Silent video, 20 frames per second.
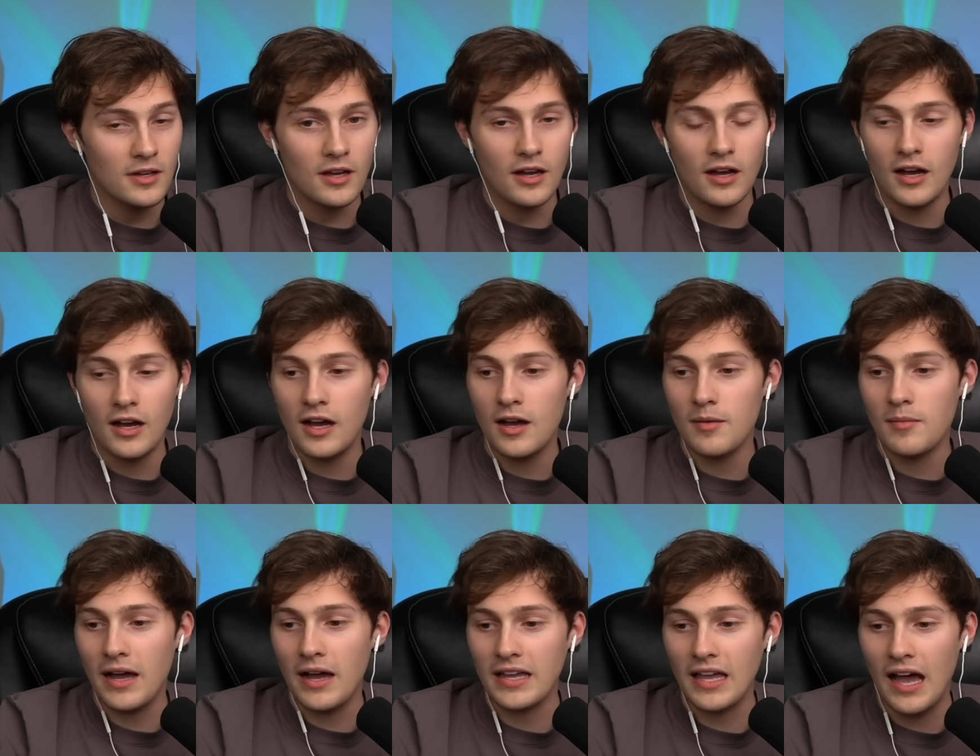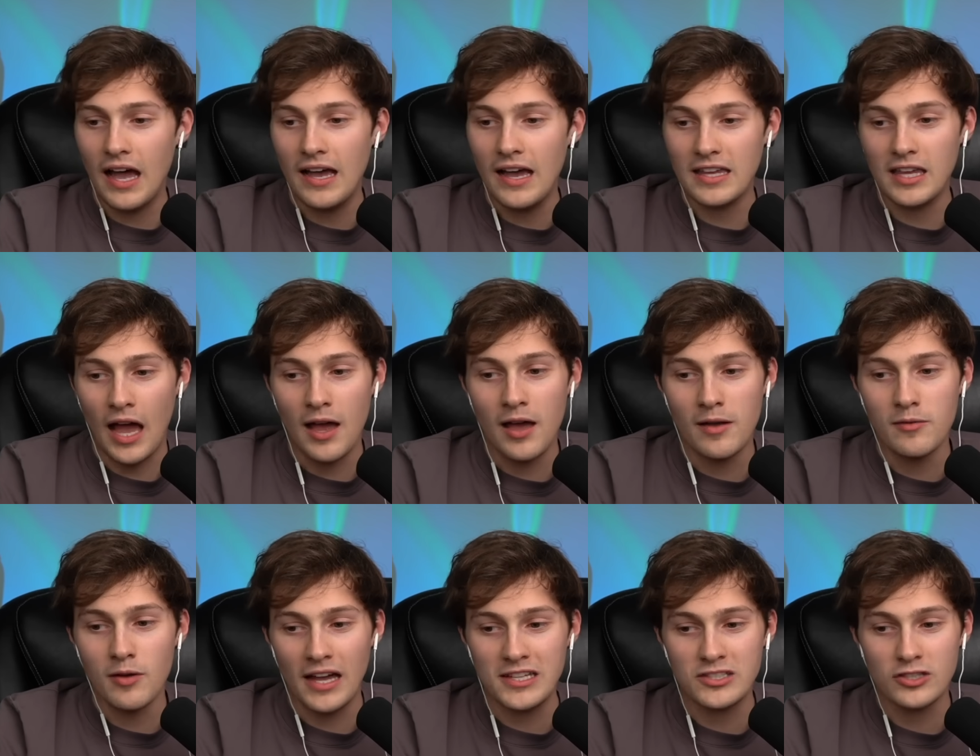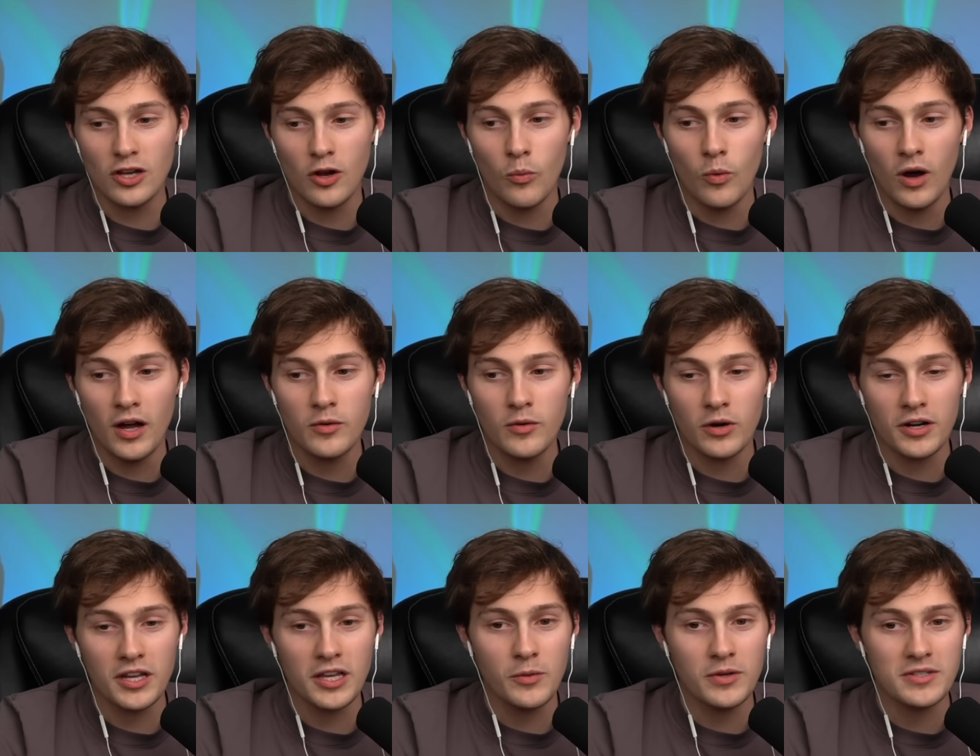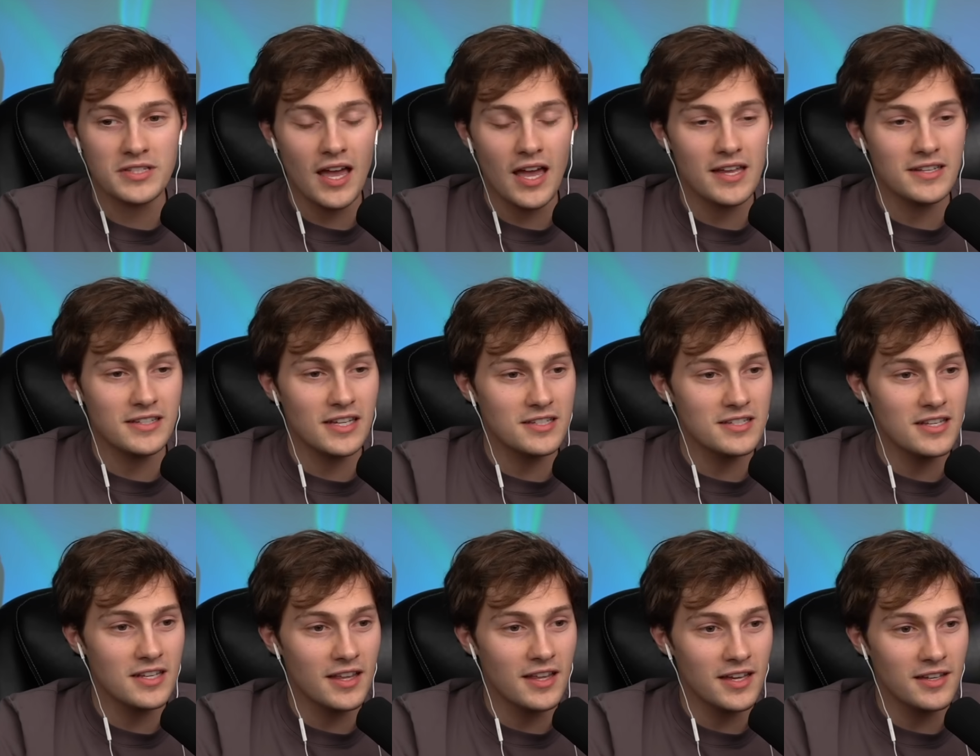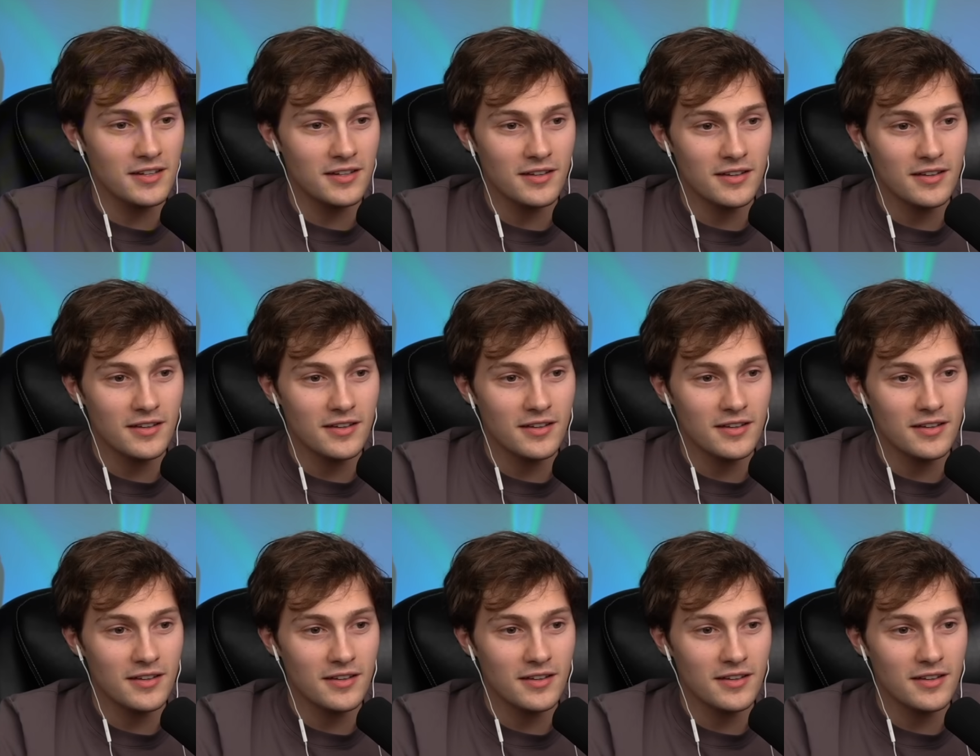I saw one where he was at Disneyland.